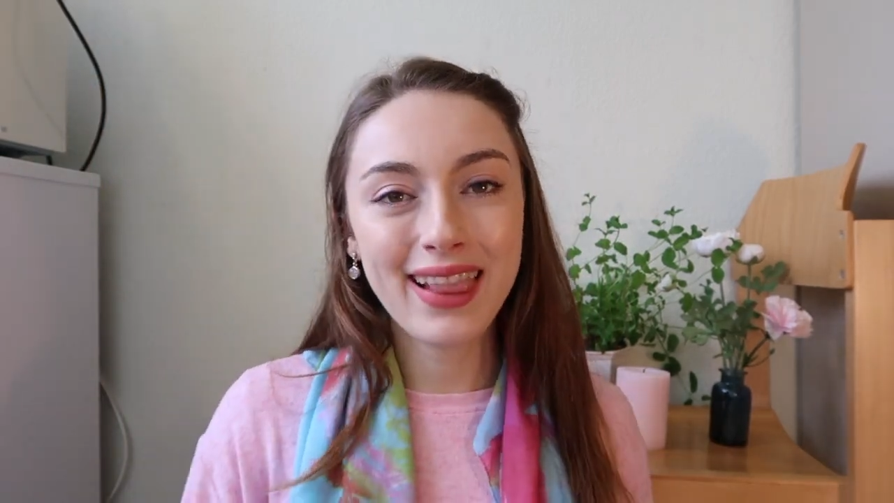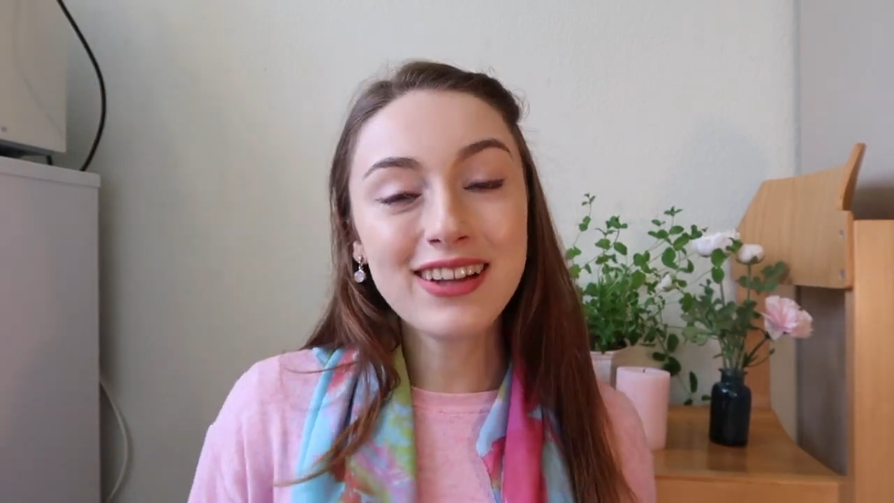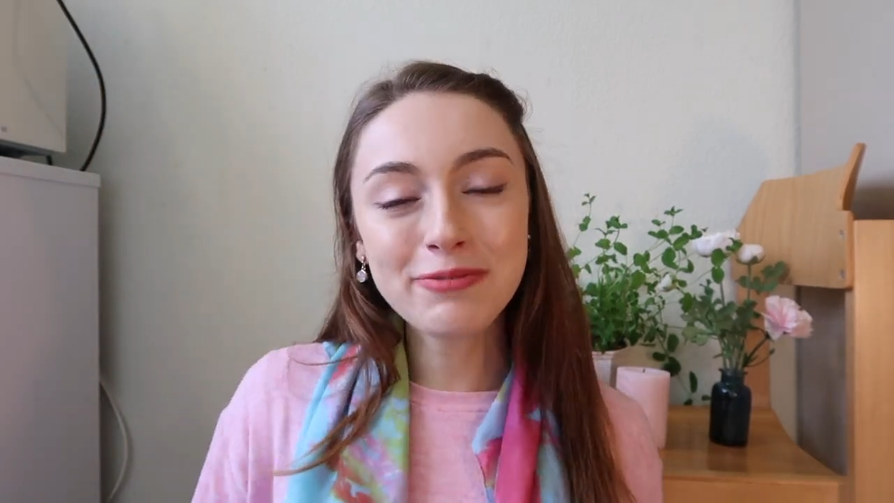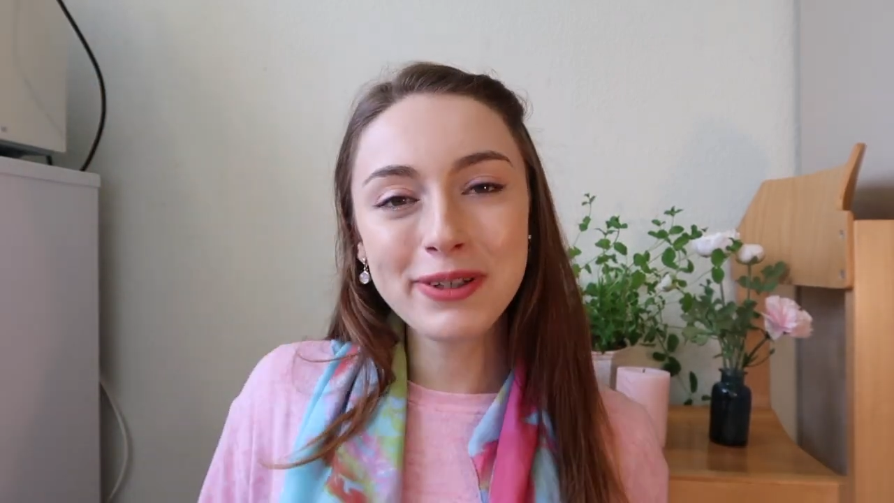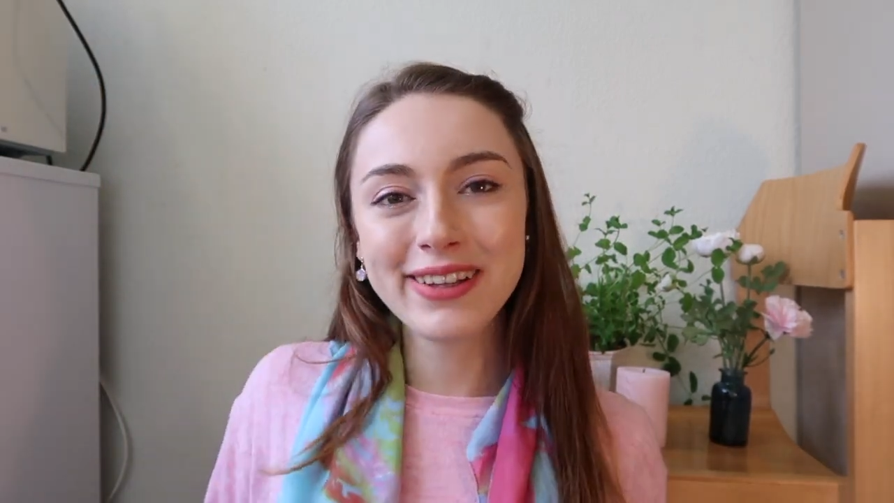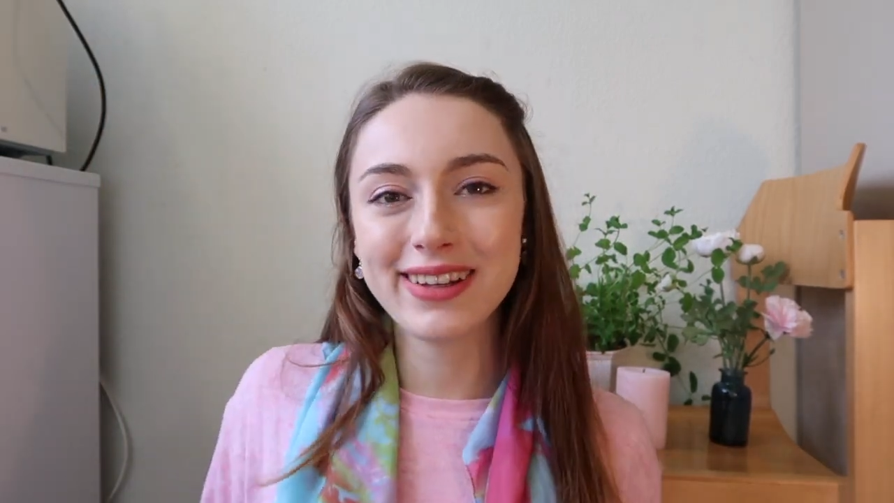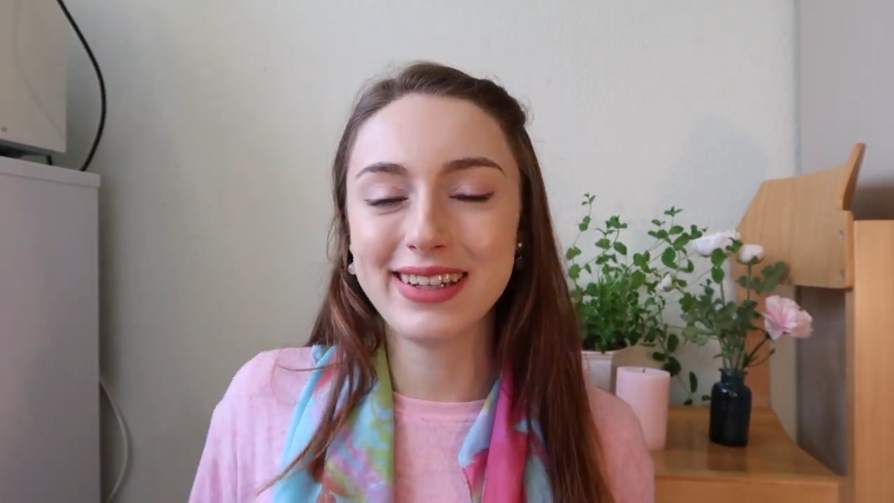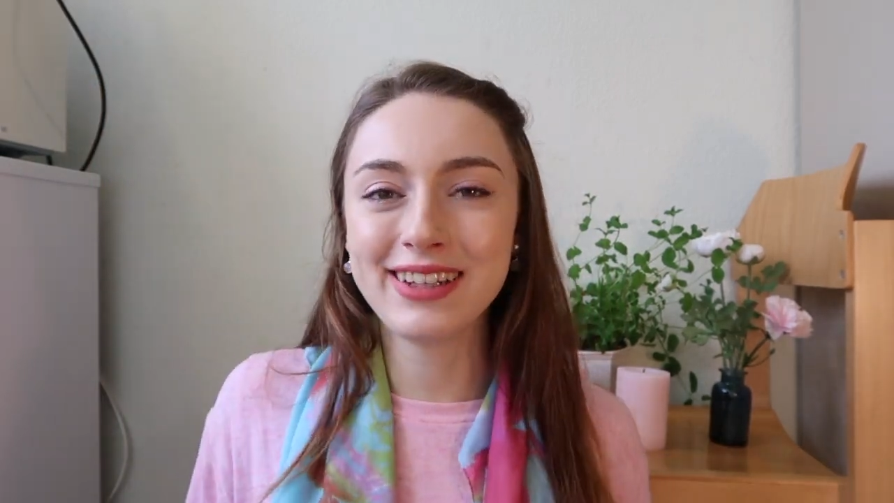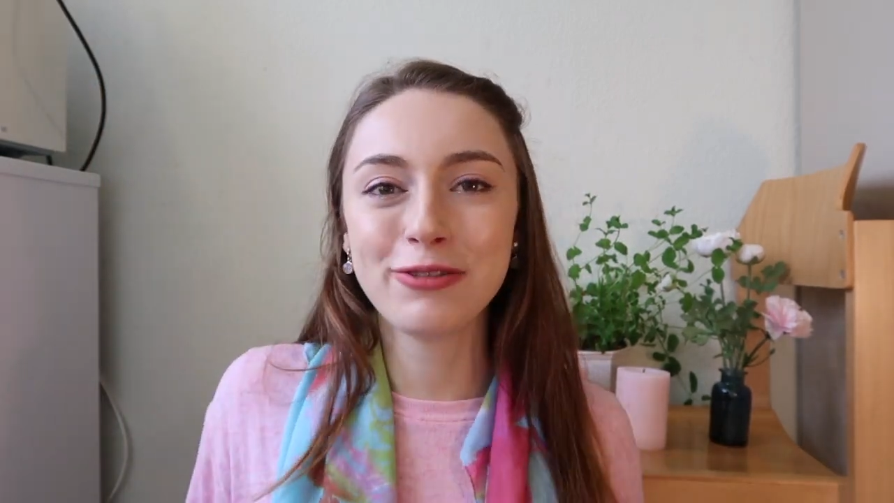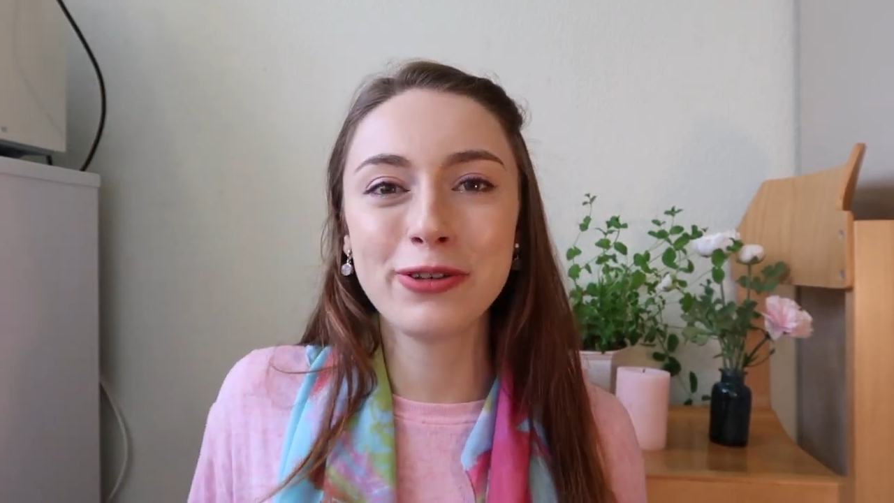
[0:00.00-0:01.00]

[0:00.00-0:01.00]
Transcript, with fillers: last but not least,